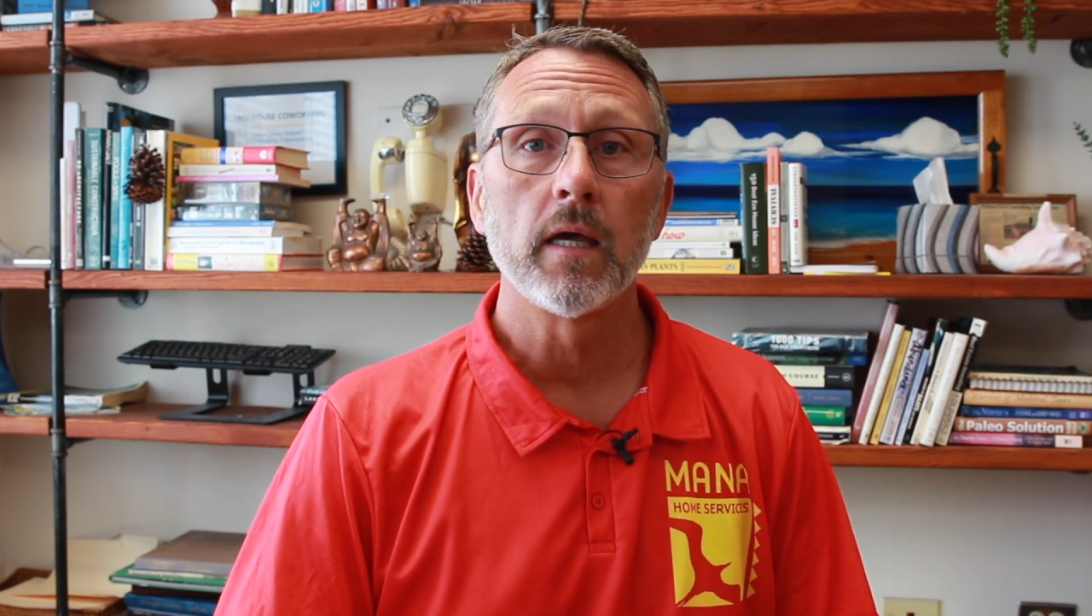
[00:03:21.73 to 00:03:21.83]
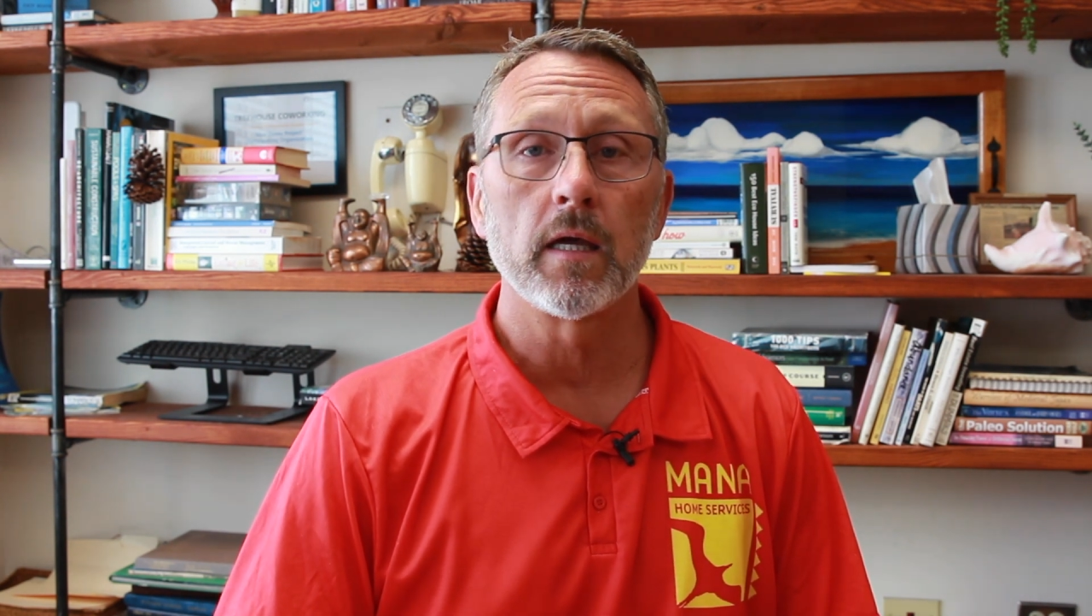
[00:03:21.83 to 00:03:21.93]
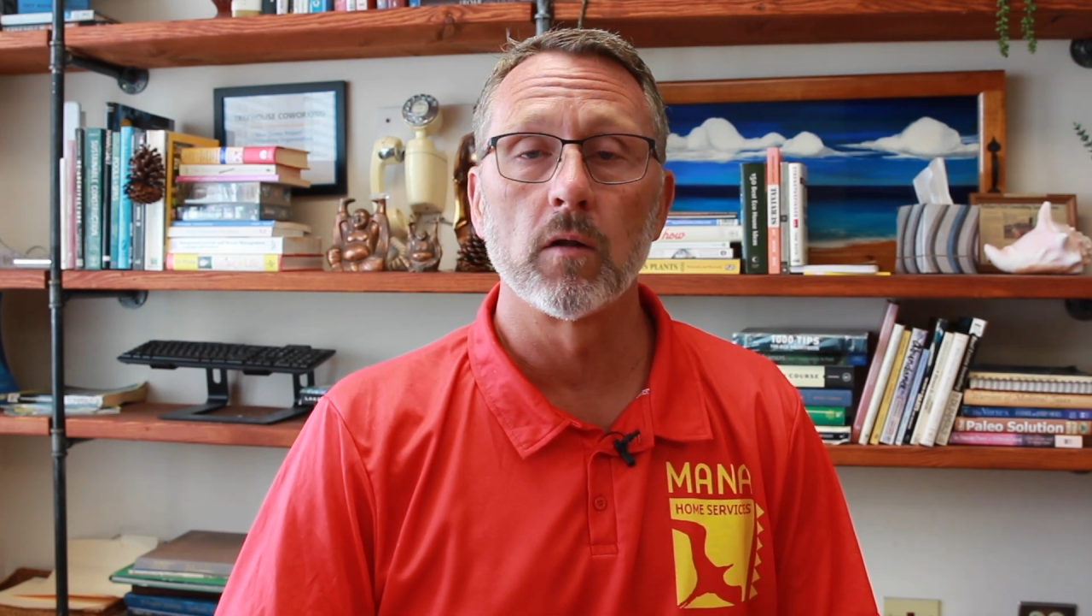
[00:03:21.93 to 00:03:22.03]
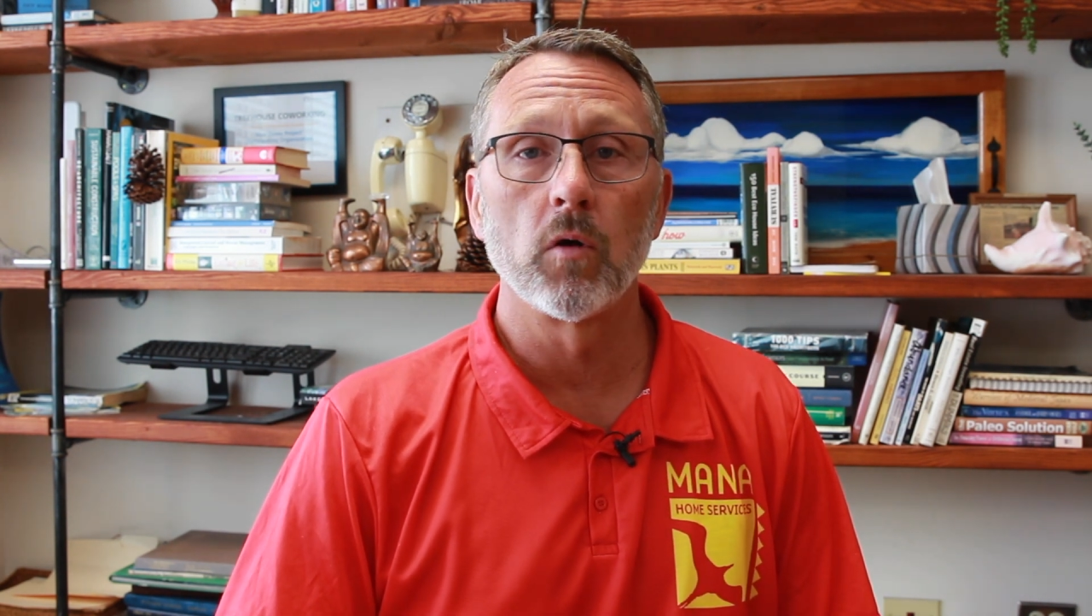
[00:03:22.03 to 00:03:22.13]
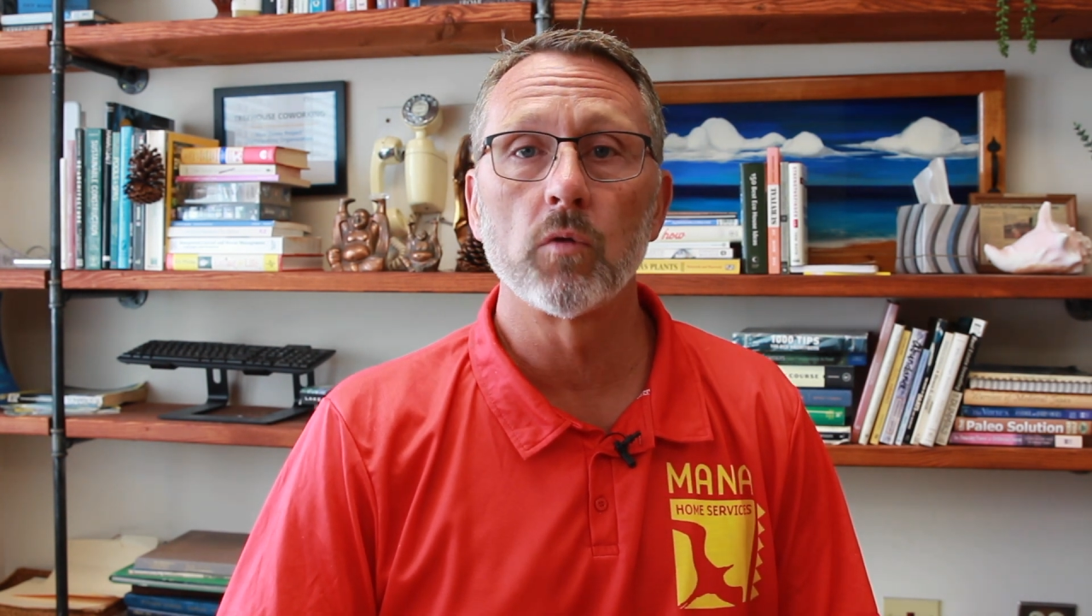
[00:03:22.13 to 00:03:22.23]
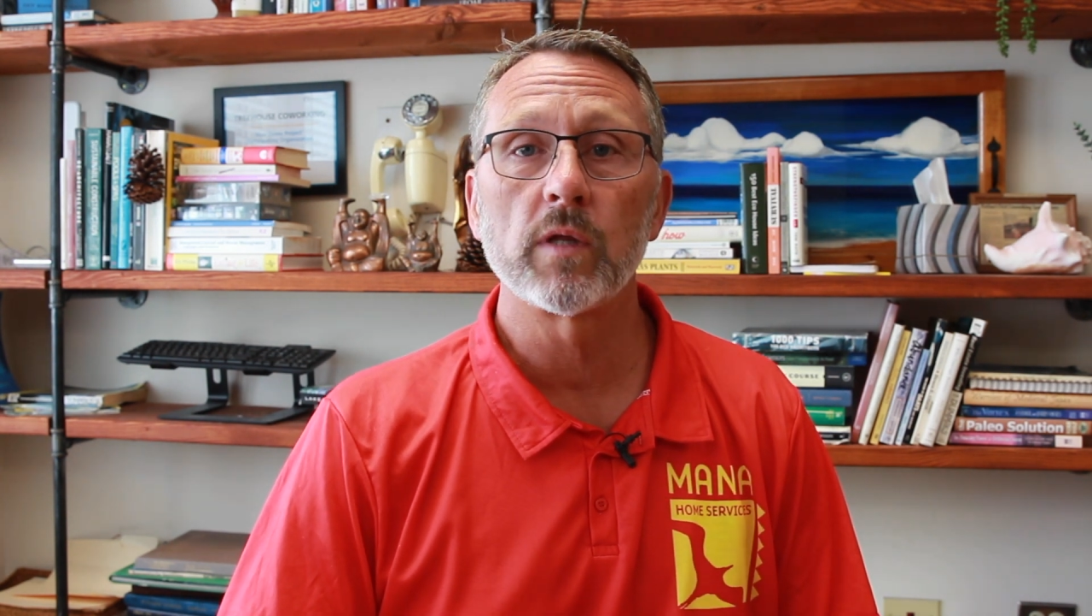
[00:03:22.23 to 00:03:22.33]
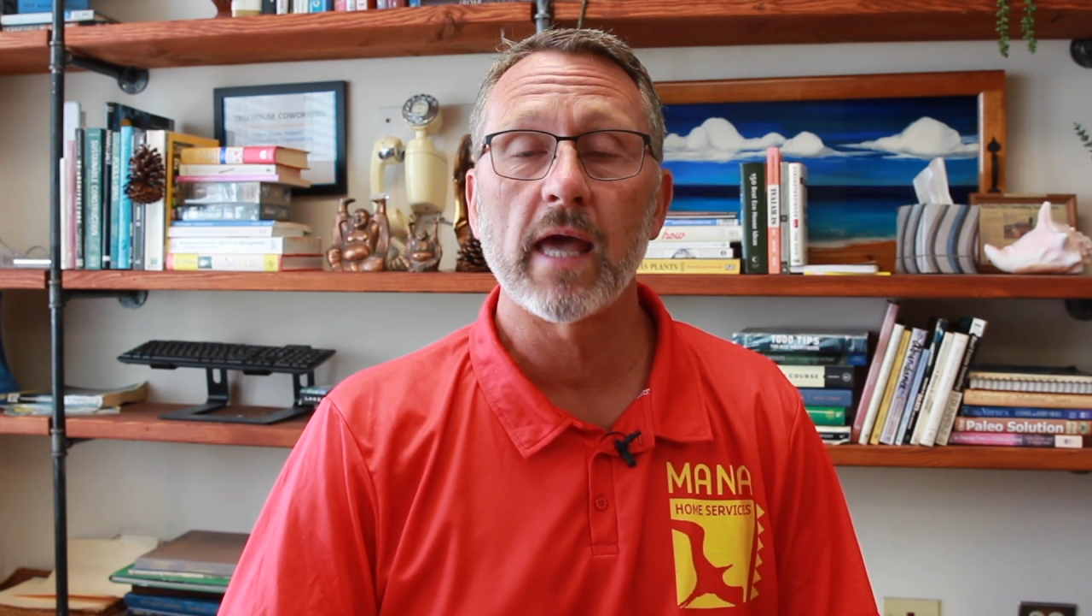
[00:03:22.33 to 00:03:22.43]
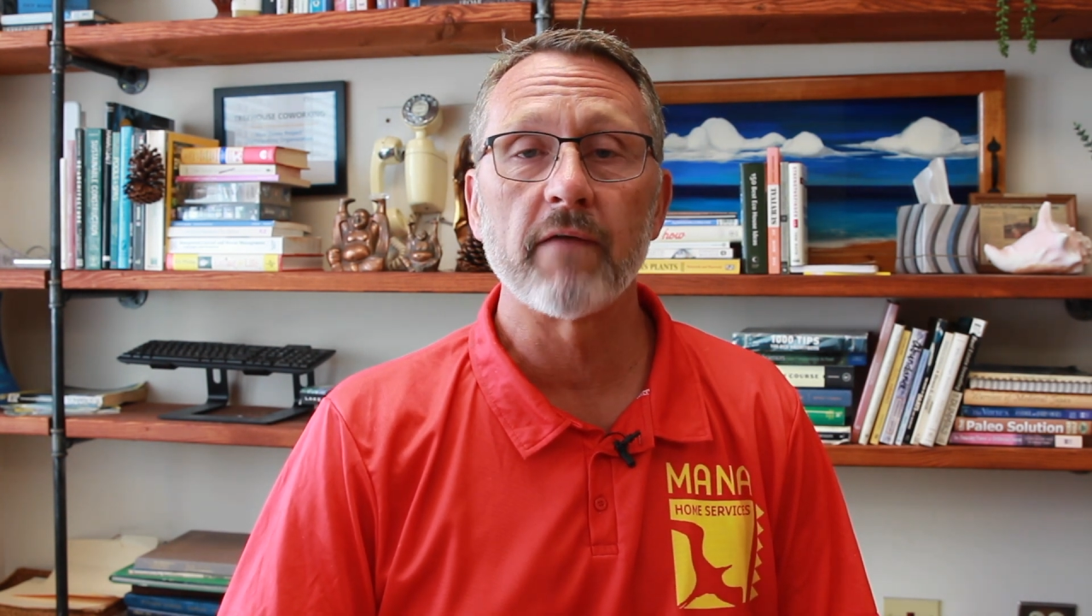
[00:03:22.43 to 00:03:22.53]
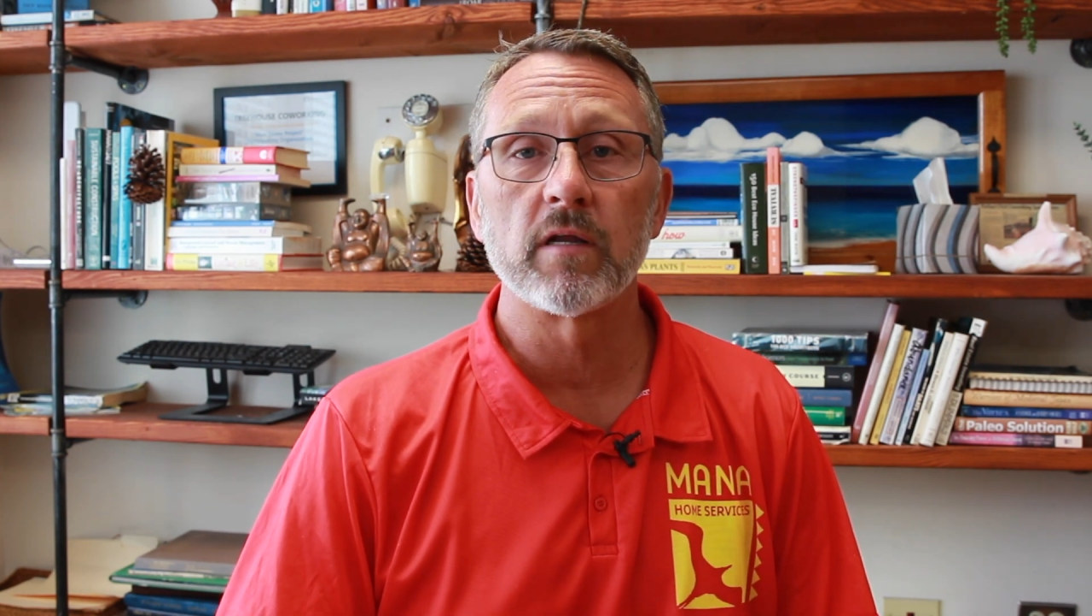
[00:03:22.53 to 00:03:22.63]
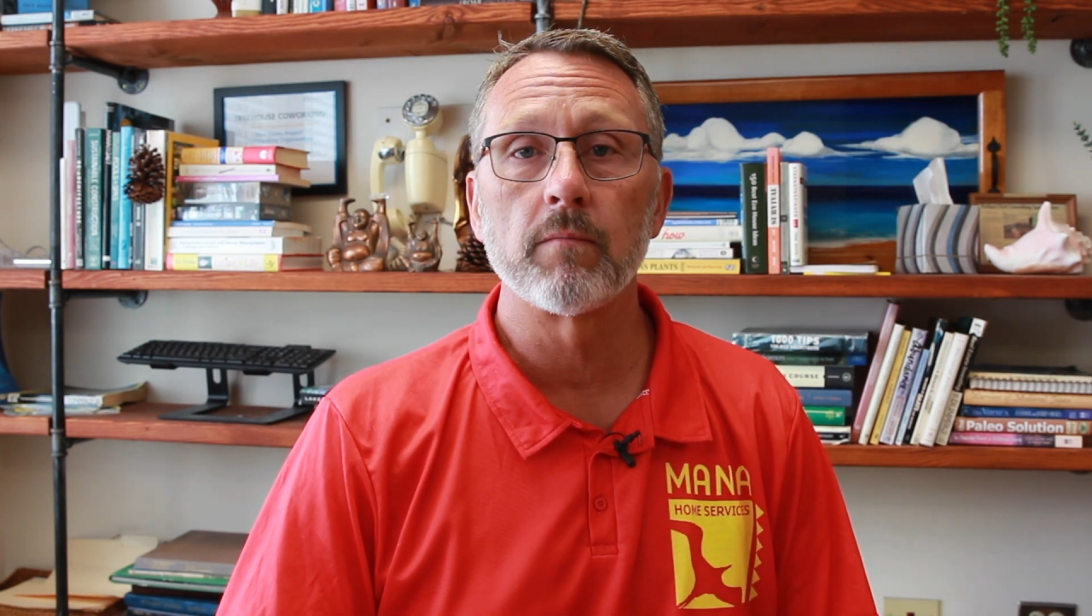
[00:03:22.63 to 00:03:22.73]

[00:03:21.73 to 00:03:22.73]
it'll only have an